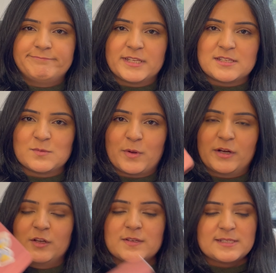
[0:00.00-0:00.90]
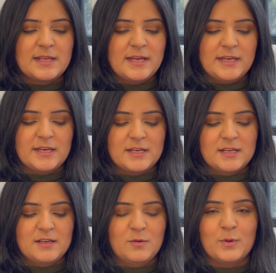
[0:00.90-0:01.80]
This is what it looks like
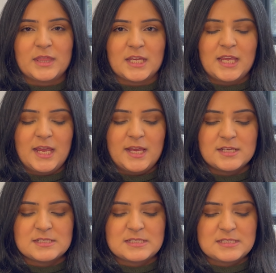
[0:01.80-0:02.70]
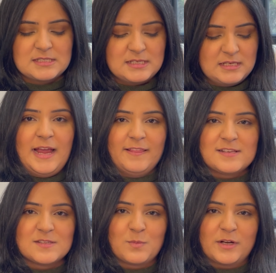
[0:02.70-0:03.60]
with the case, and
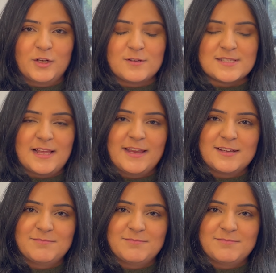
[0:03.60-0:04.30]
this is what it looks like